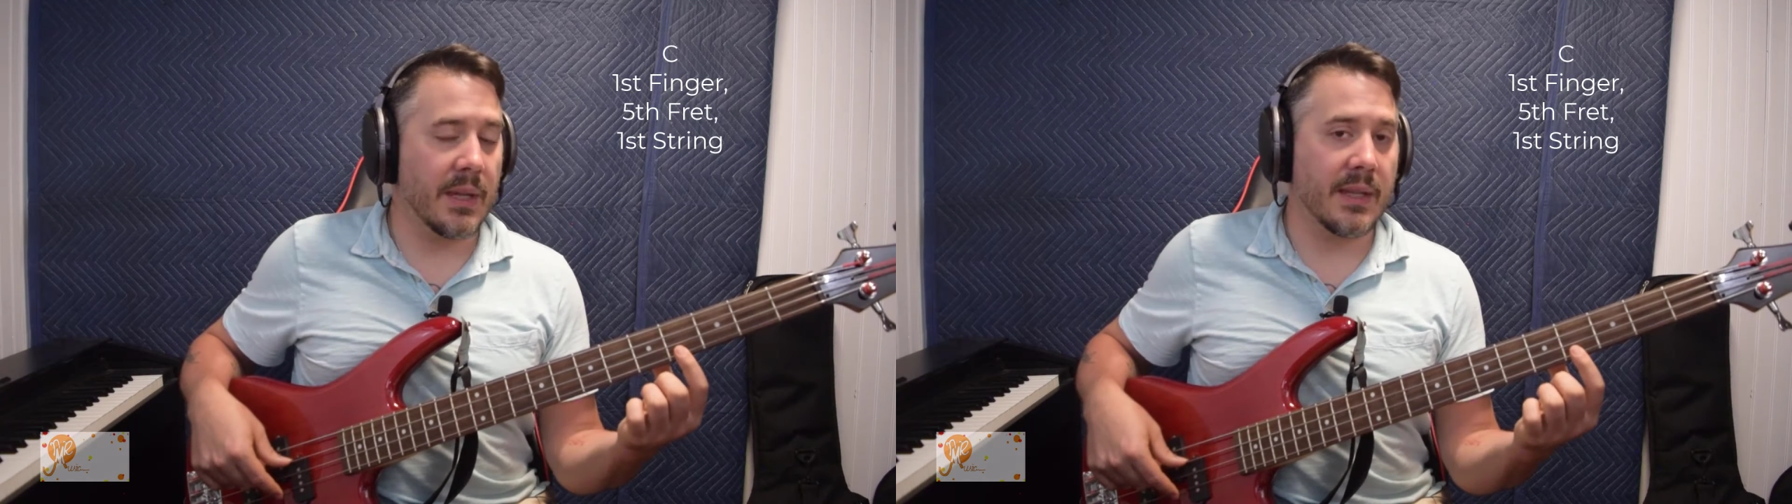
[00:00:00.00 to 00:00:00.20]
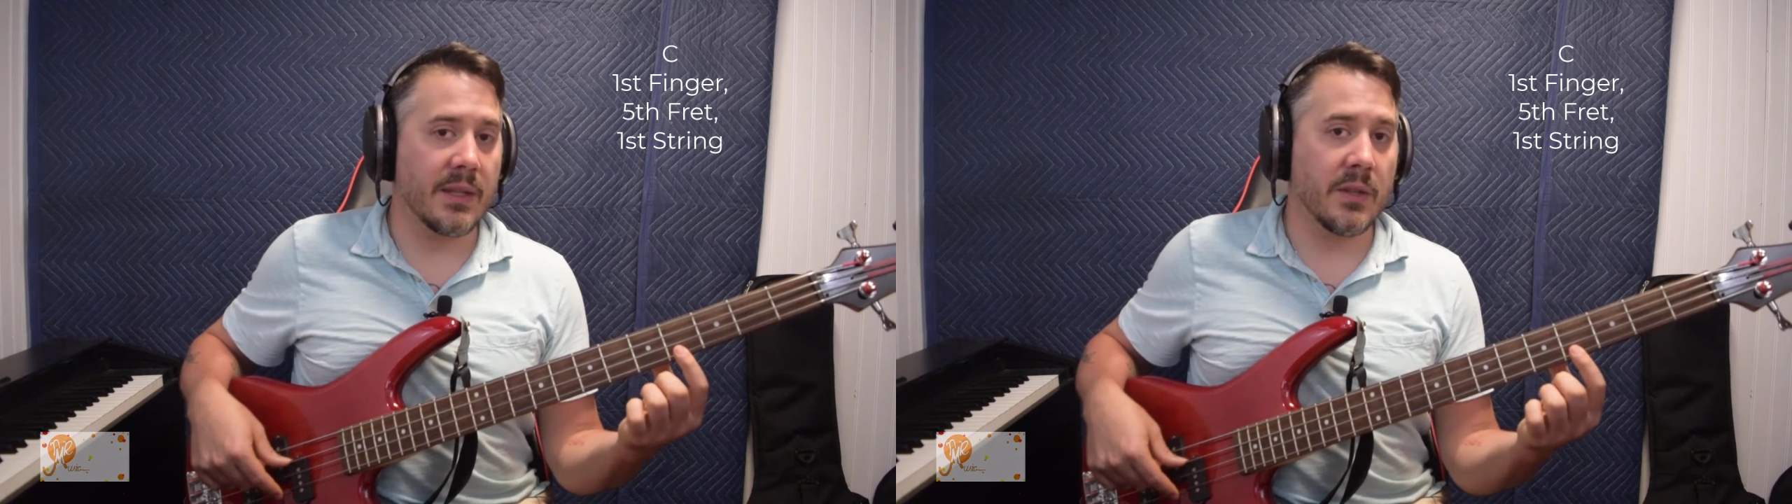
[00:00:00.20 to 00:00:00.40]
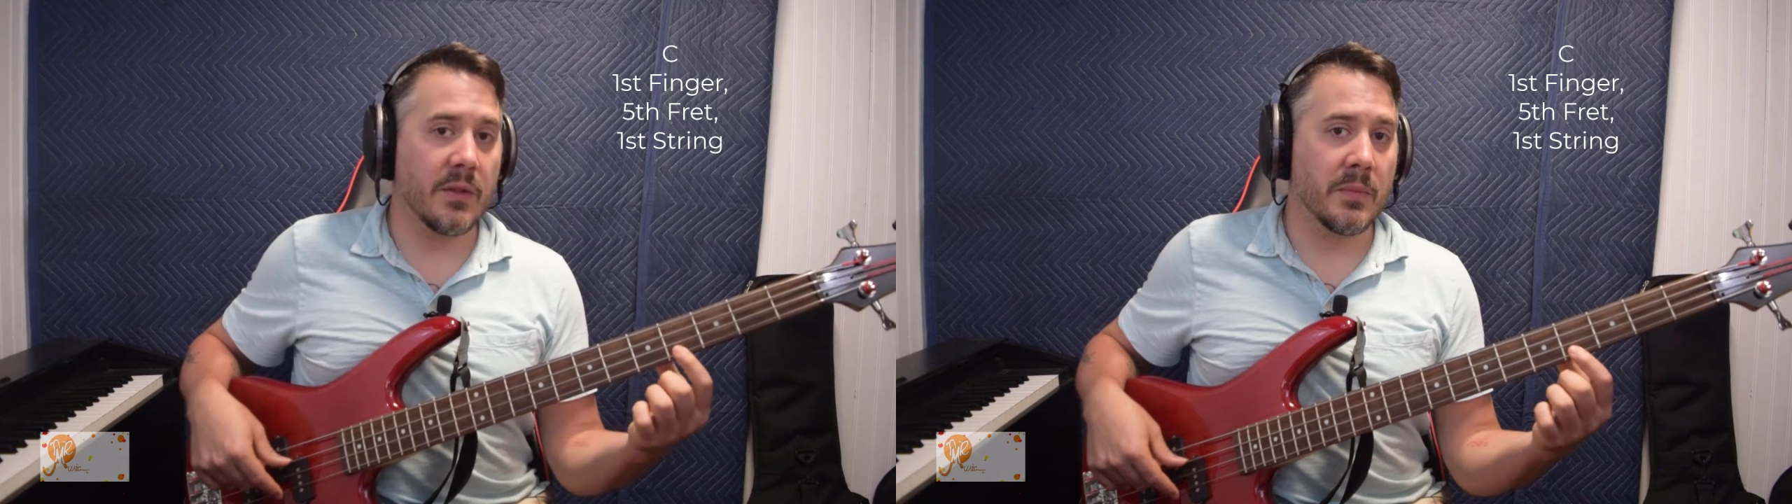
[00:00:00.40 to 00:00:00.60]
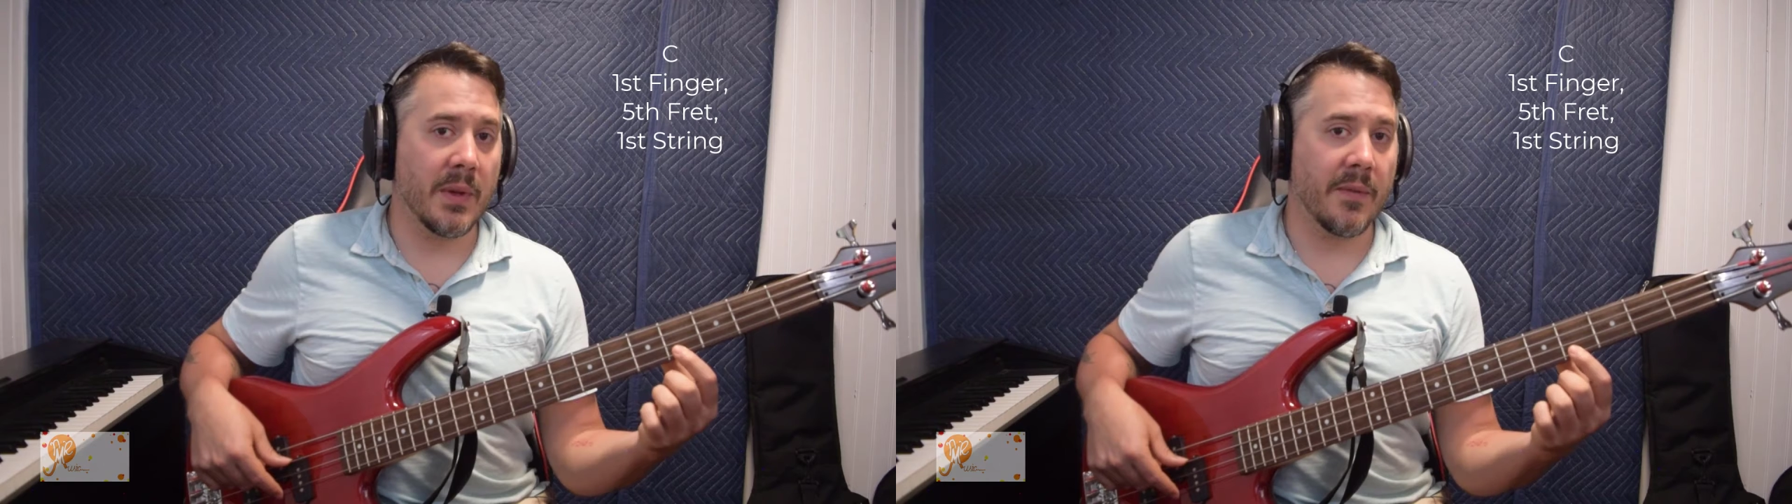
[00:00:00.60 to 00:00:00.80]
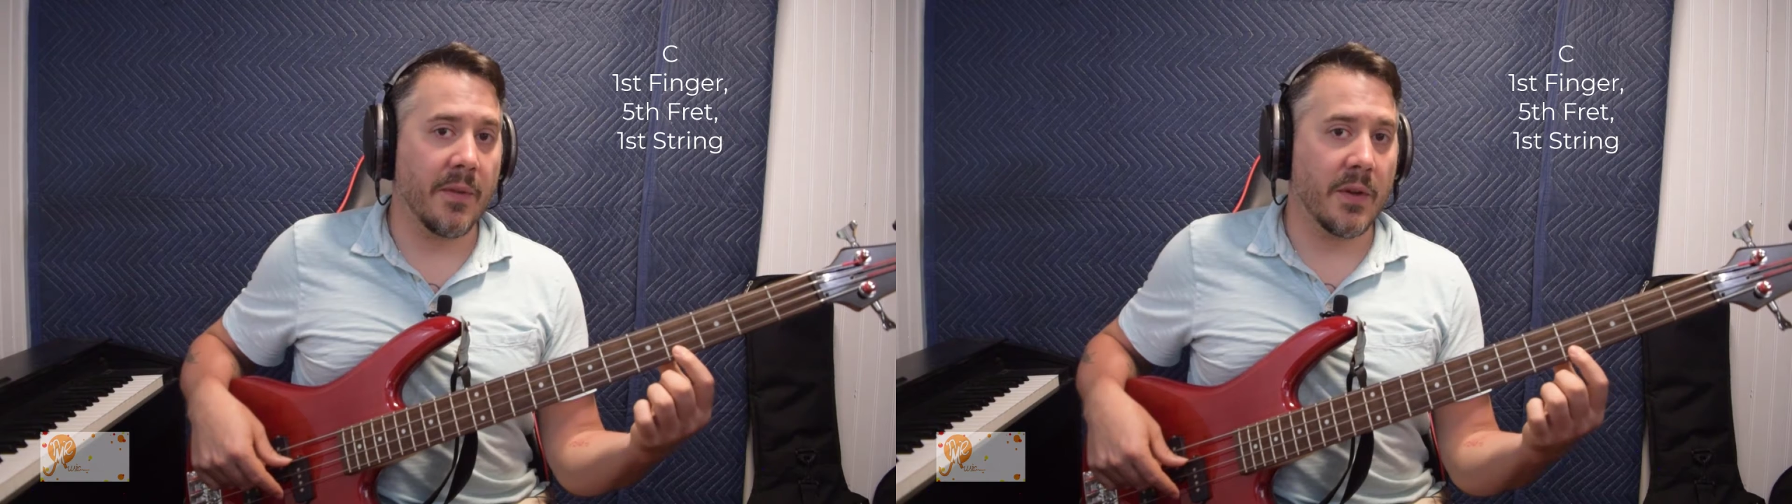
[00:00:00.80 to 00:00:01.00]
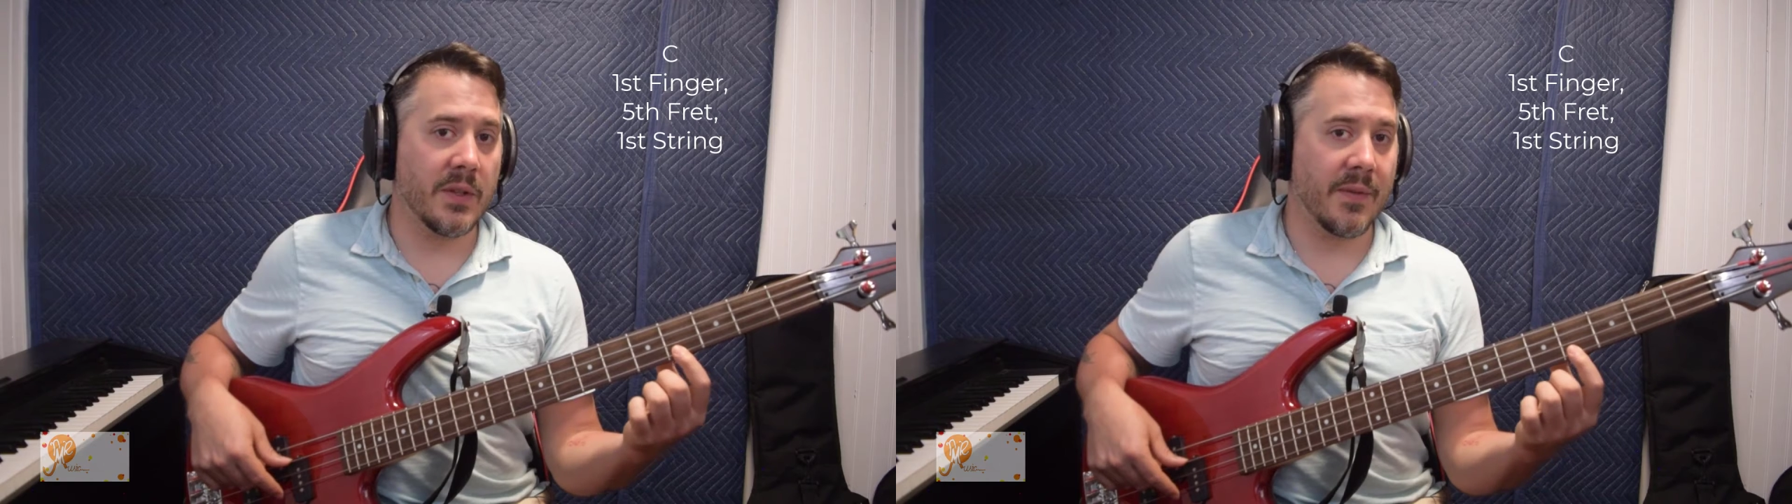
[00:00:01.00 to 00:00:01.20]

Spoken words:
is use my 1st